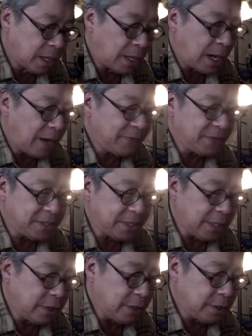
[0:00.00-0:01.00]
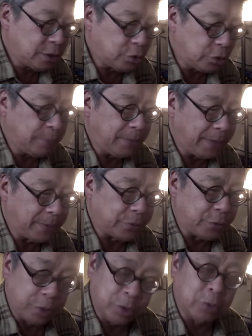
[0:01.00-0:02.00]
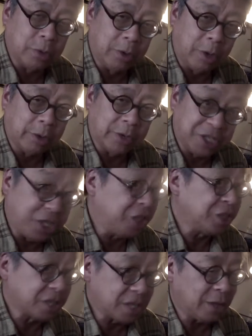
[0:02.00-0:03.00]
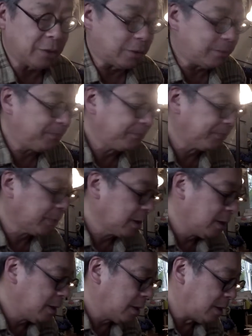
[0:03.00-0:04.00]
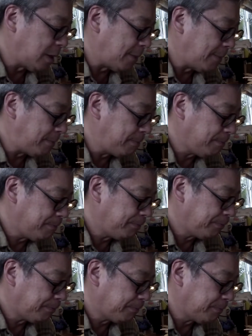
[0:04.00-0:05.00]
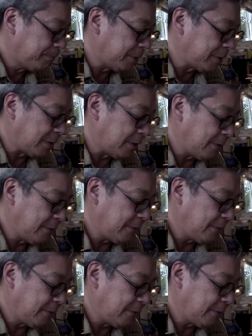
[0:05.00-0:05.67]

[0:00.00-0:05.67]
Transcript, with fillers: obviously, certain papers, when you tone it longer, it changes color. Um, but the